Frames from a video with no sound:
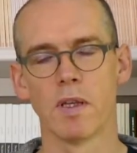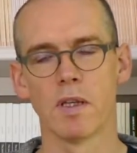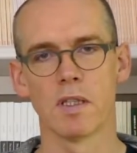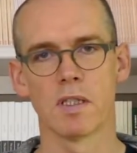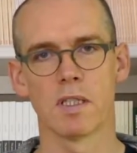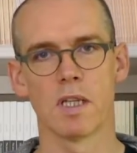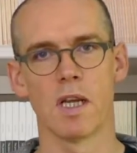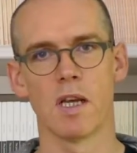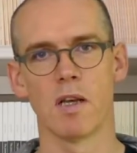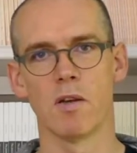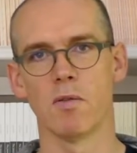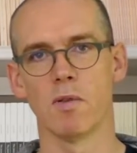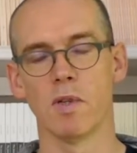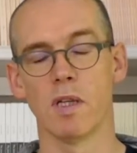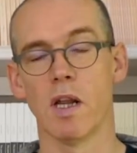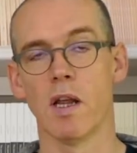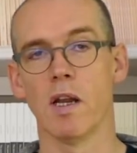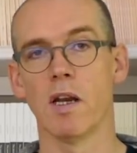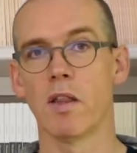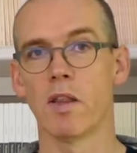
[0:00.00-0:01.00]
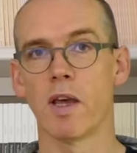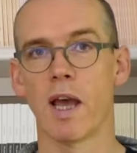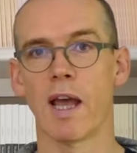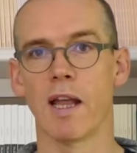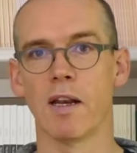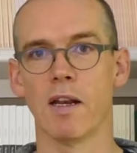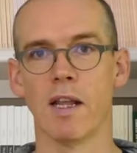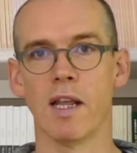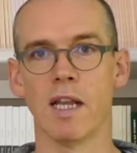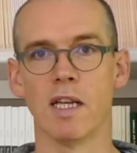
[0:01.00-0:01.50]
So you know, another
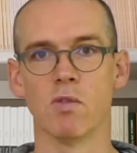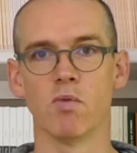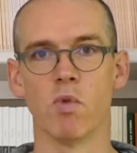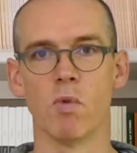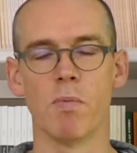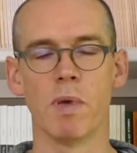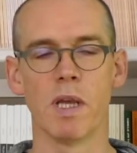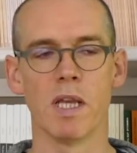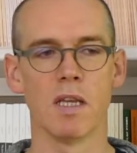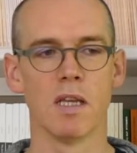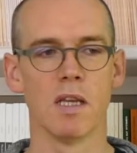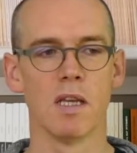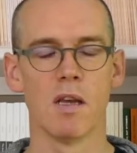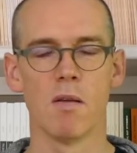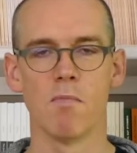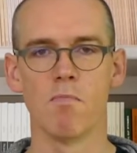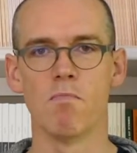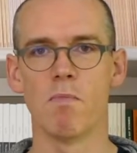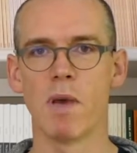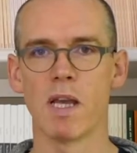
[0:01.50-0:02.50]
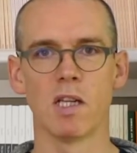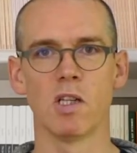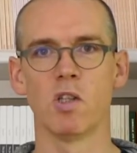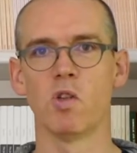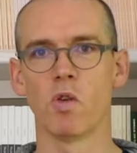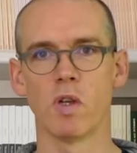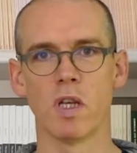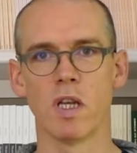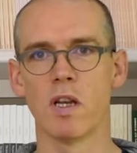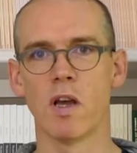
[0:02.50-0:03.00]
hint would be, make
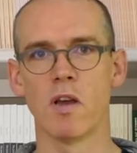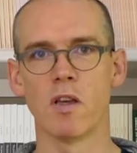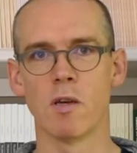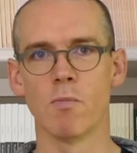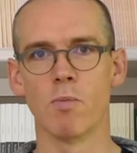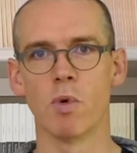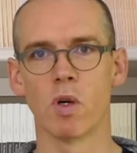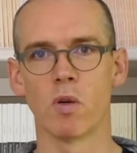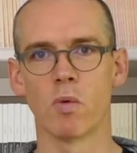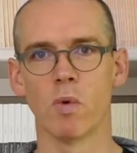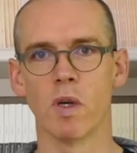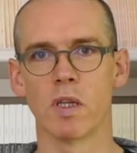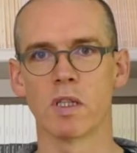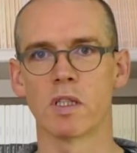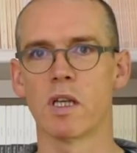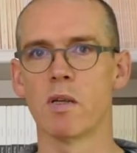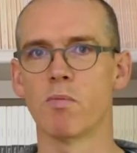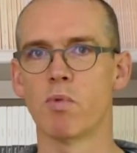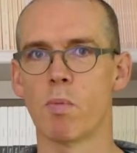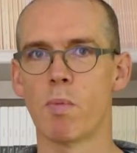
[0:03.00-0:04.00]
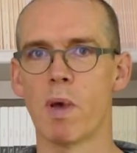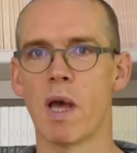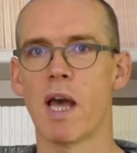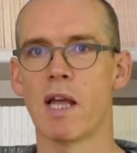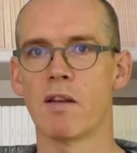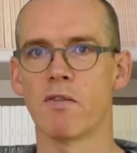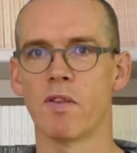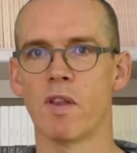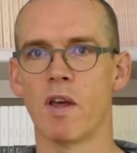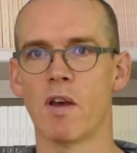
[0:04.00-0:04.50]
sure you know your bookwork, so you're
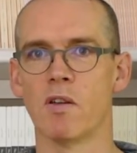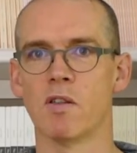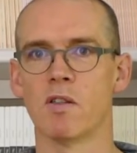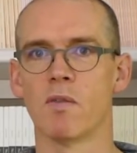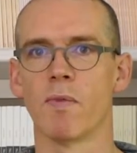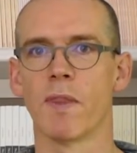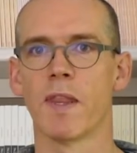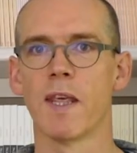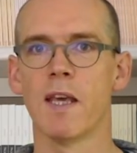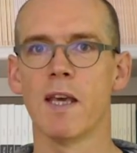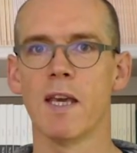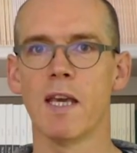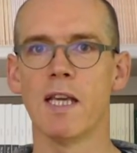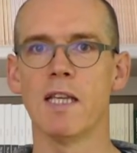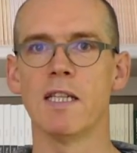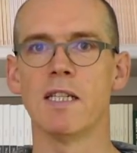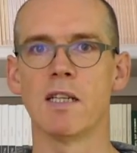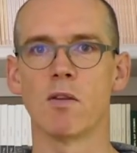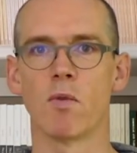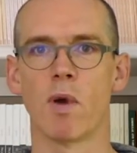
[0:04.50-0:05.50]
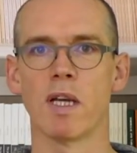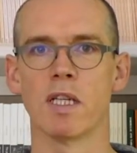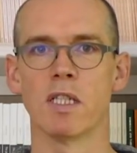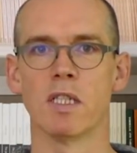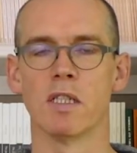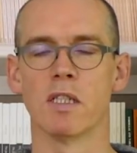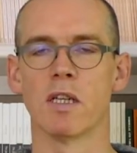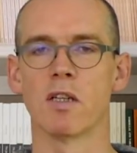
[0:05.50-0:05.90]
prepared for those easy questions.